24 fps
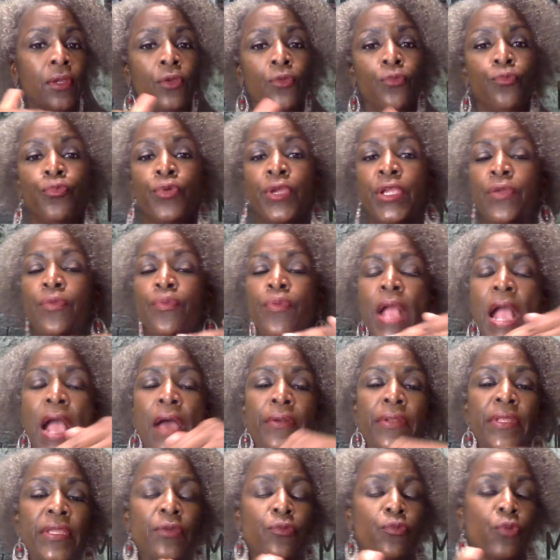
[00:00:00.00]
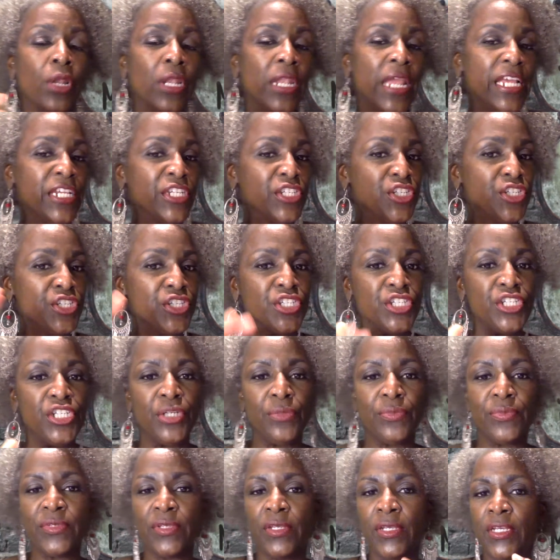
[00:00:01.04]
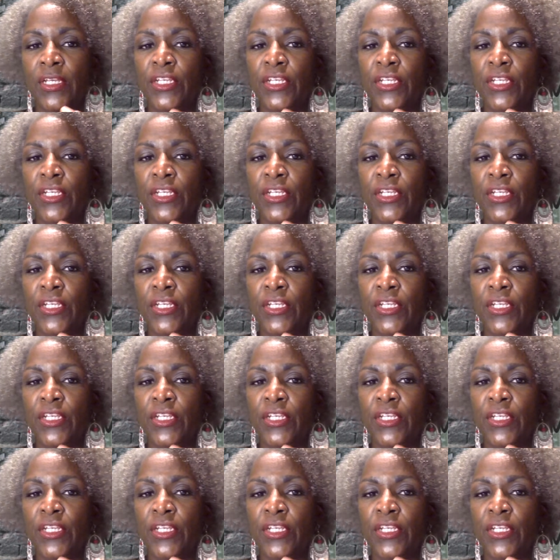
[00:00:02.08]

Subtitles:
rerouting relationships,